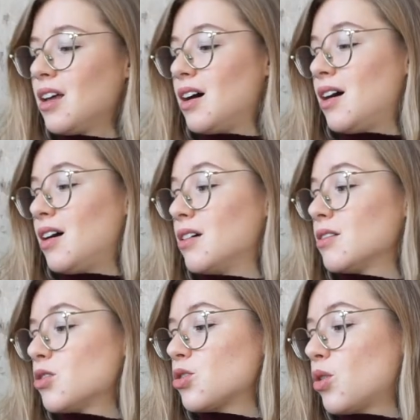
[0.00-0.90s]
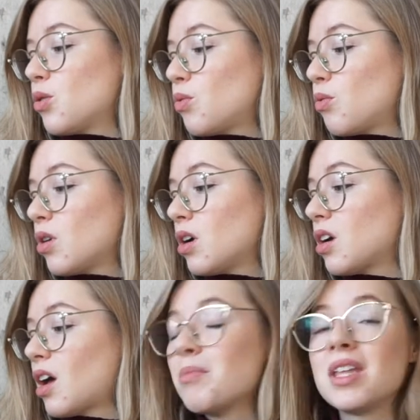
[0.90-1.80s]
Uh, so,
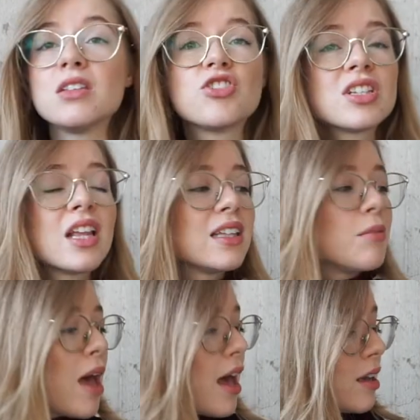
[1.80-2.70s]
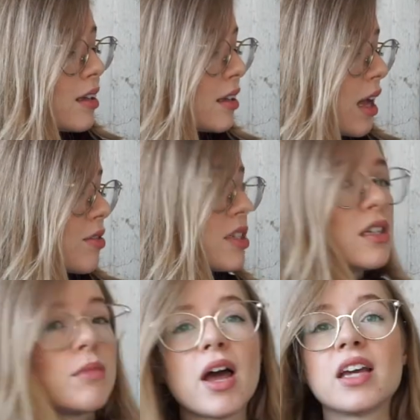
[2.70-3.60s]
I mean, just like the bag, obviously
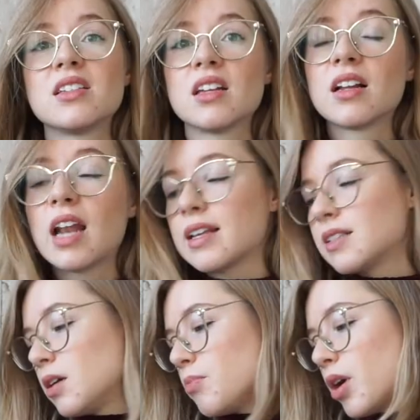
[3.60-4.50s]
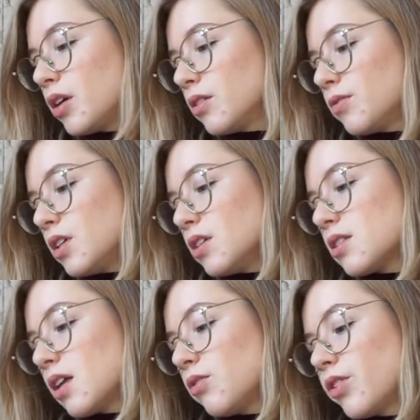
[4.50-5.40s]
the bag is a classic part of the
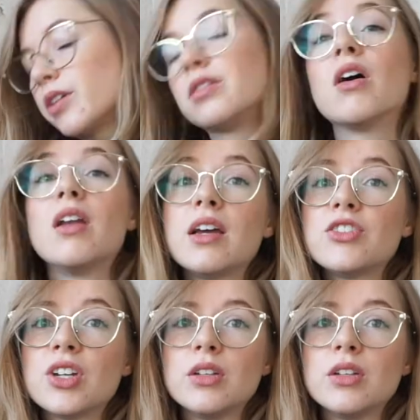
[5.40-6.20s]
Saint Laurent collection.